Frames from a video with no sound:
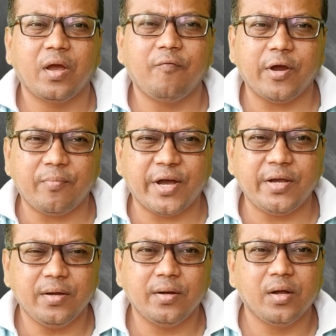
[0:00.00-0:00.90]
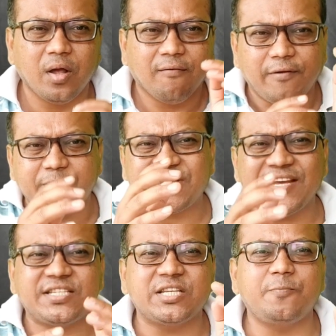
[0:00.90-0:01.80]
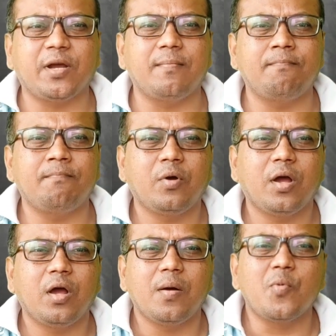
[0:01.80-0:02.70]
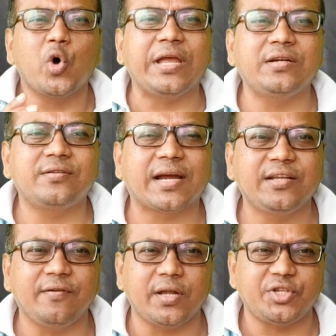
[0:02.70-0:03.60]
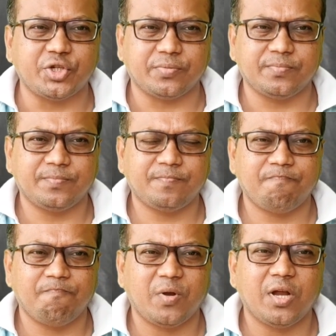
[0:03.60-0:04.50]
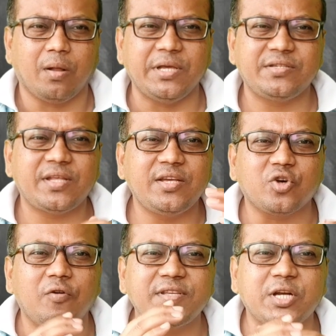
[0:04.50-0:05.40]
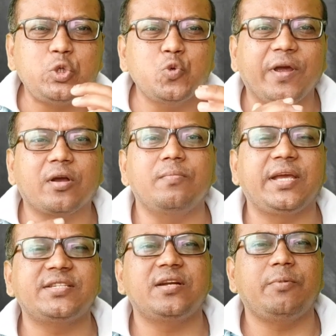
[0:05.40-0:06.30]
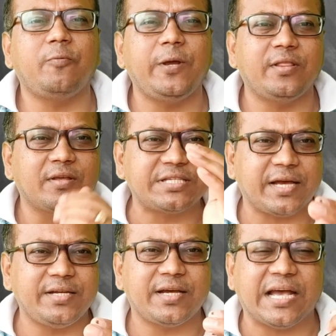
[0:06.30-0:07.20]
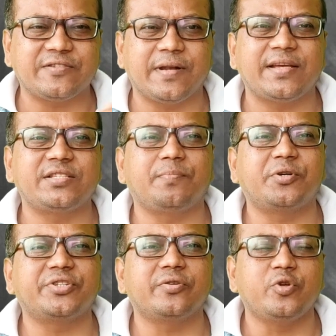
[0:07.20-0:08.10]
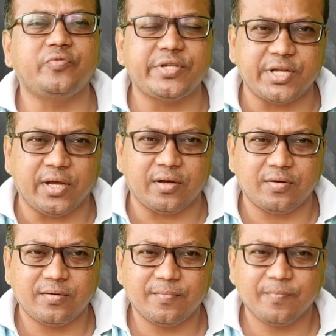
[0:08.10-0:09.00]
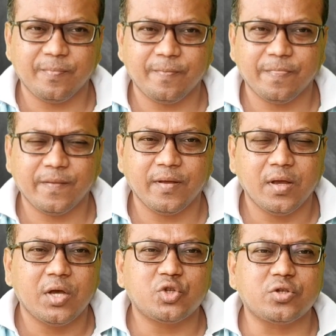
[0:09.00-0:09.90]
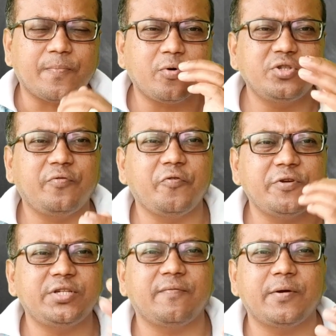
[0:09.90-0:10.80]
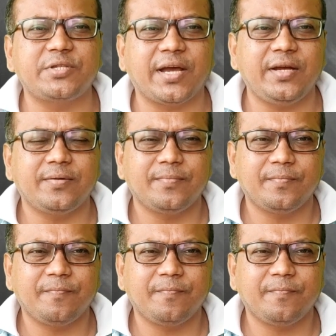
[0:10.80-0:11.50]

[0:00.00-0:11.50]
whereby websites has become more interactive in nature. Means there is always a two-way communication between the site as well as the person who is visiting it. So suppose if you visit a website